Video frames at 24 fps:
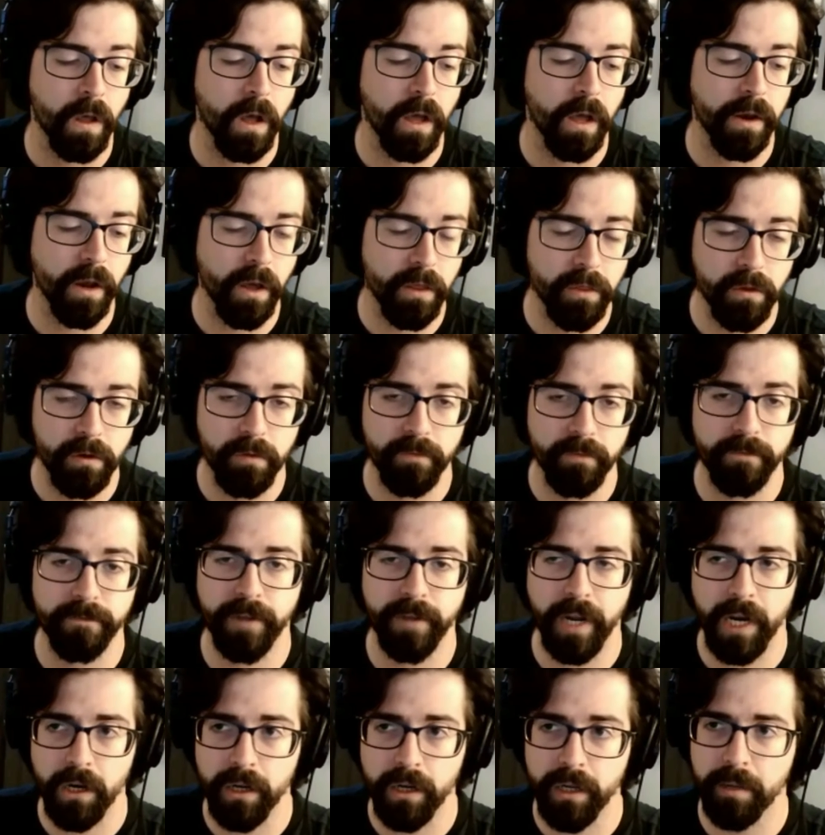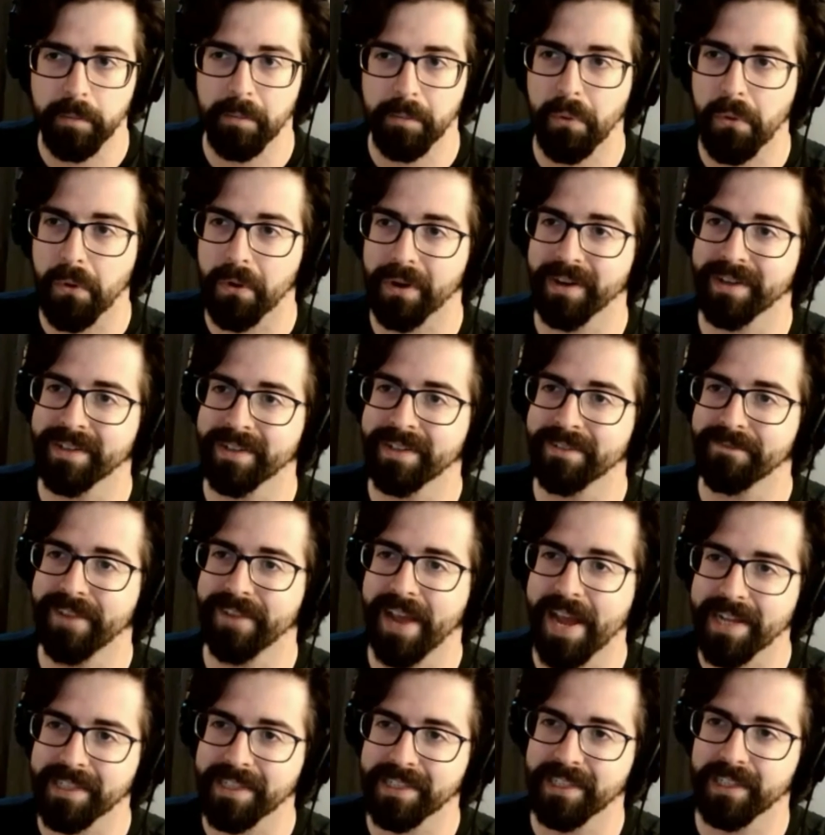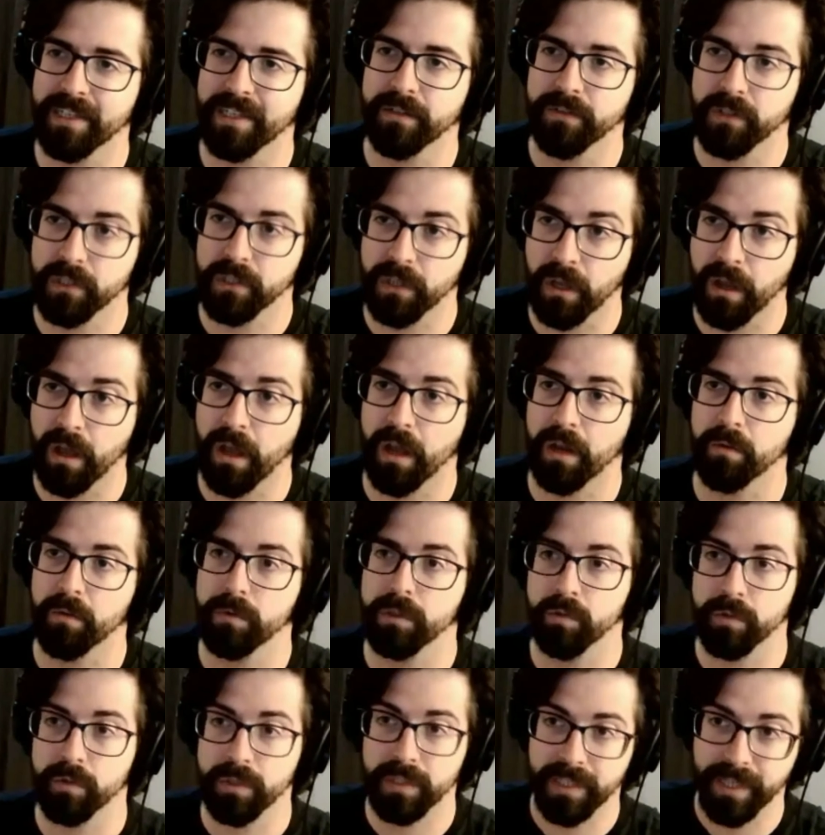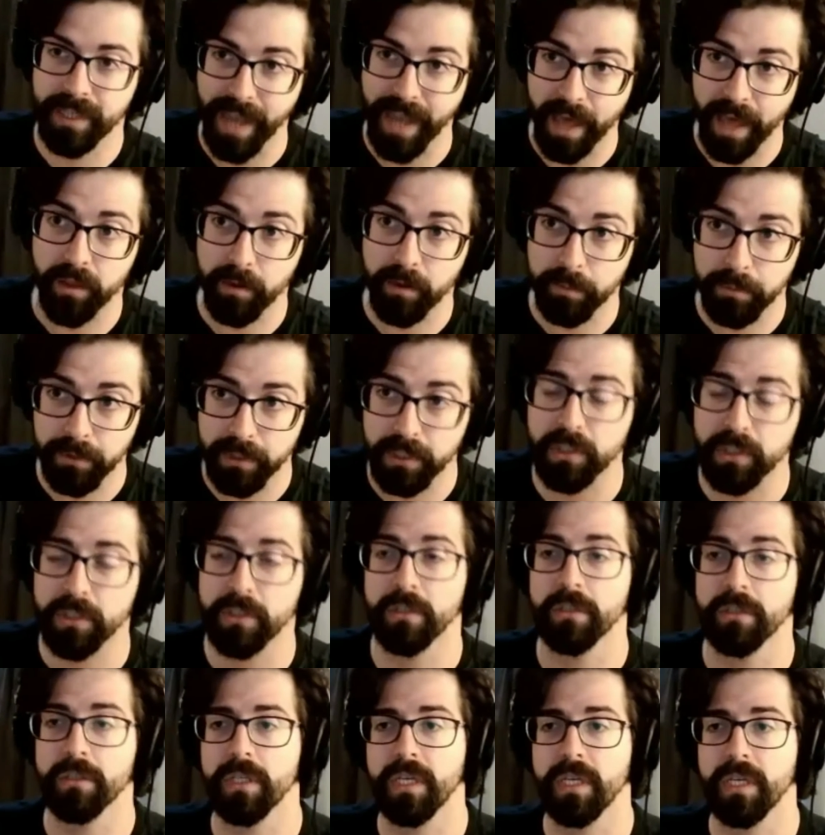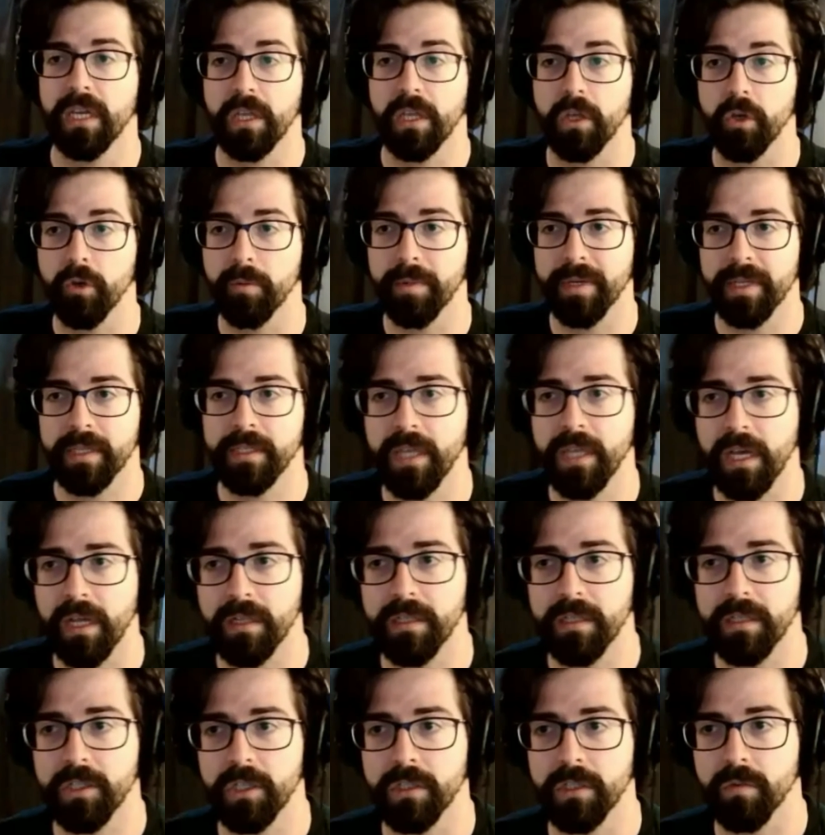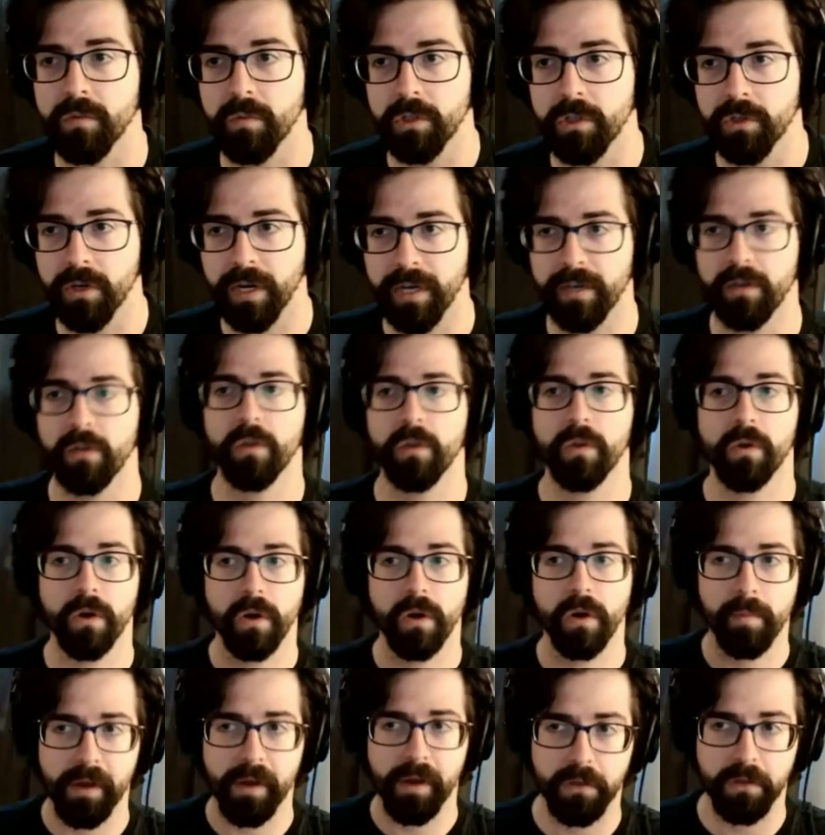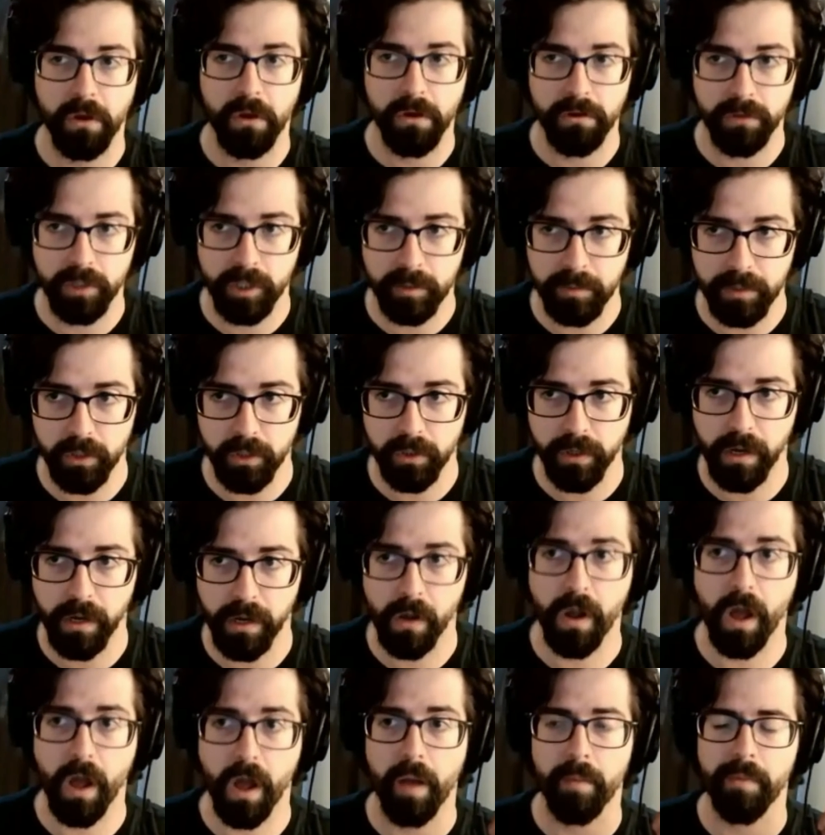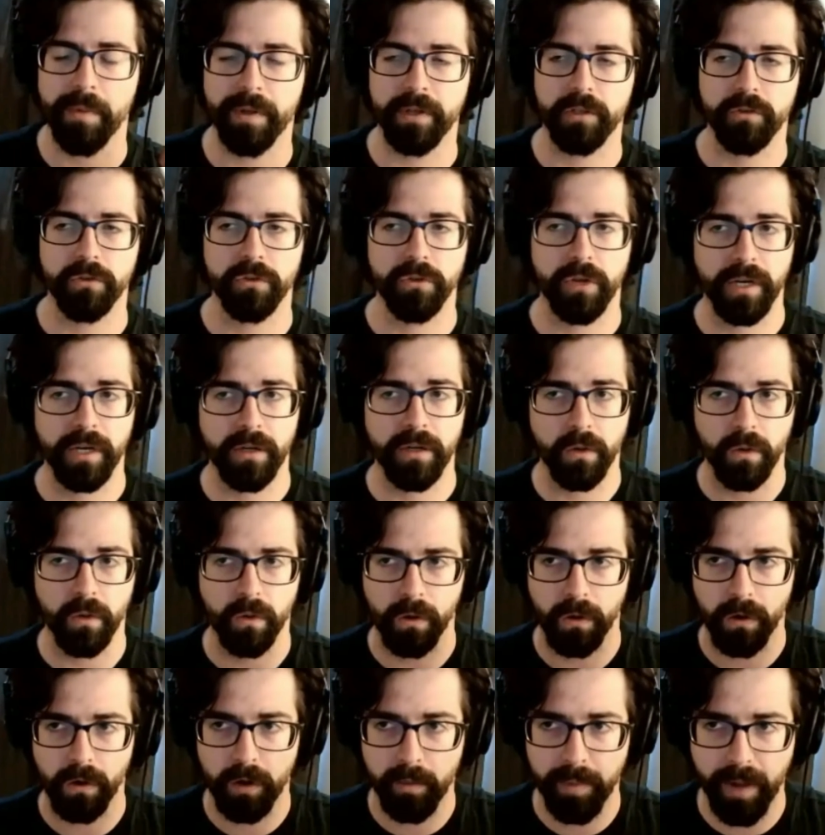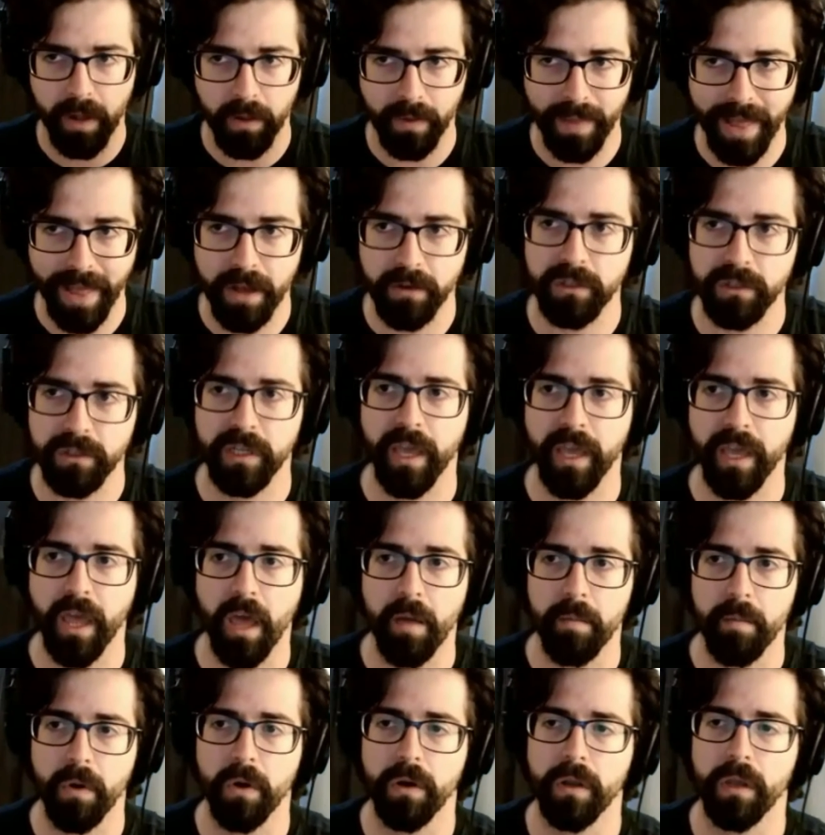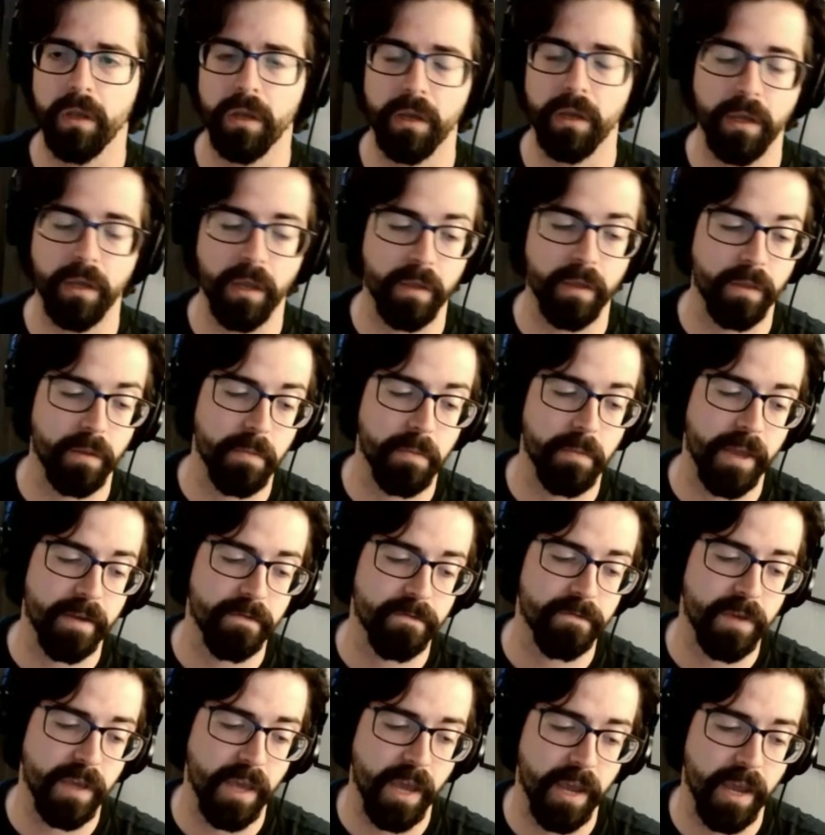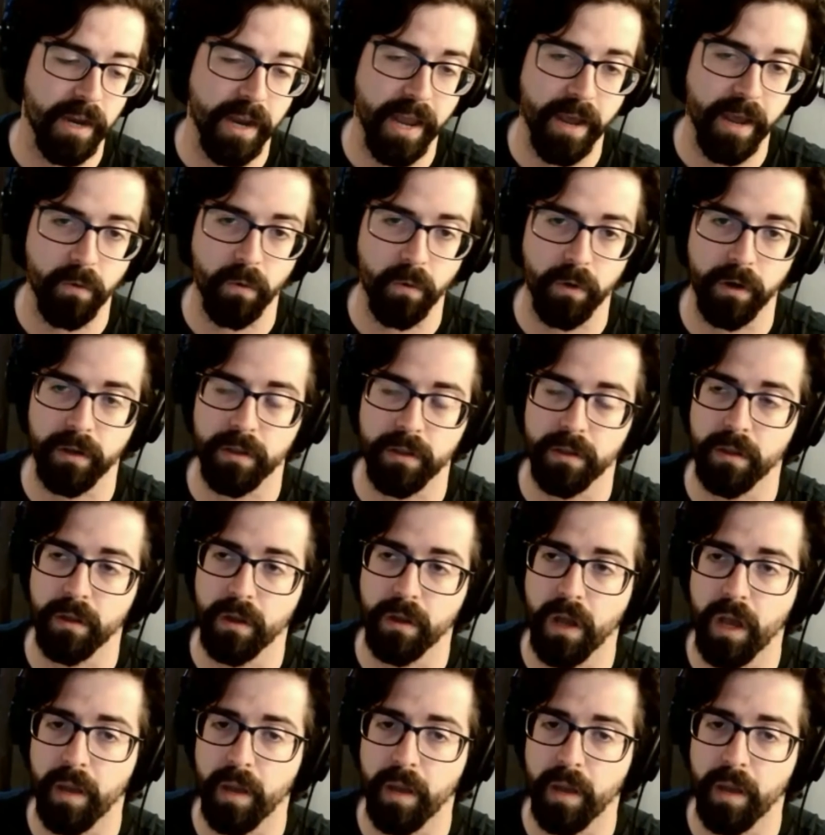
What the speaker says: another very important facet of SOG, which was to gather prisoners, get human intelligence. We're trying to learn about the Ho Chi Minh Trail complex. We're trying to learn about Laos and Cambodia and the NVA networks and the